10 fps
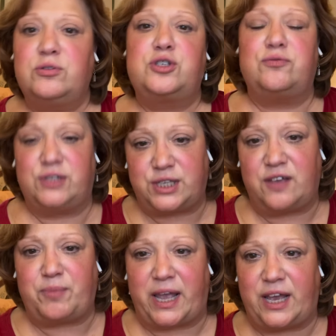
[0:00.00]
to receive
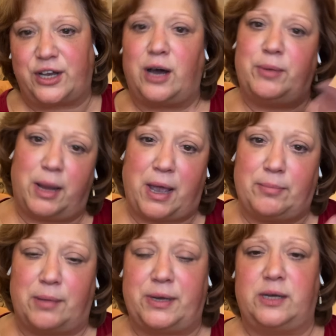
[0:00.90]
my income and I pay
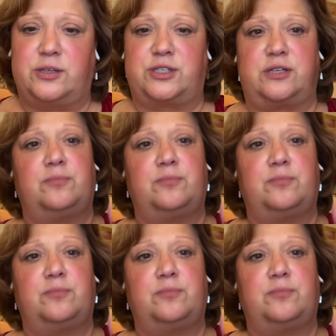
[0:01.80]
my bills.